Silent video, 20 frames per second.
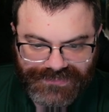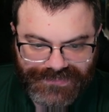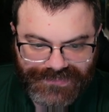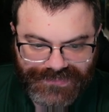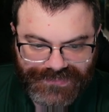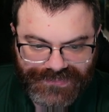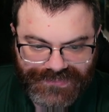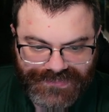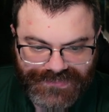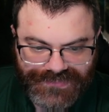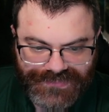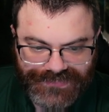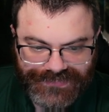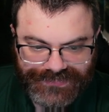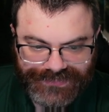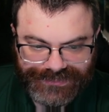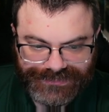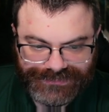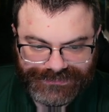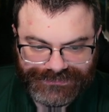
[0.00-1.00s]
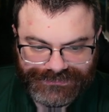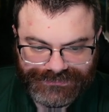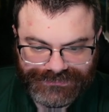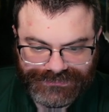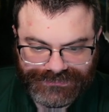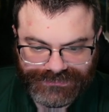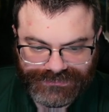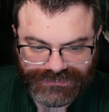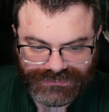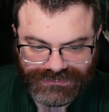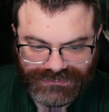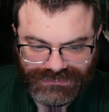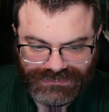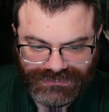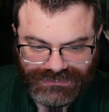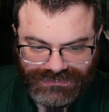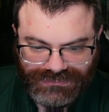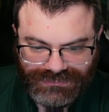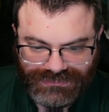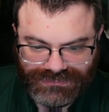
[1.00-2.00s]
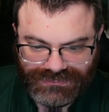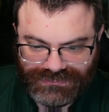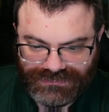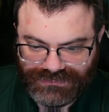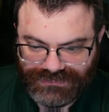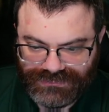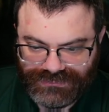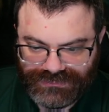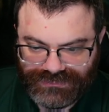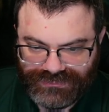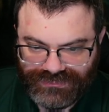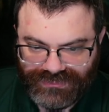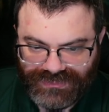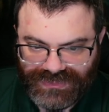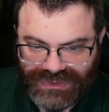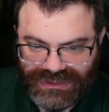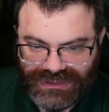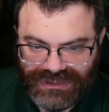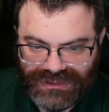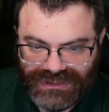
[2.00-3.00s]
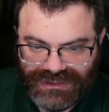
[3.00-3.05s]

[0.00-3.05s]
(no one is talking)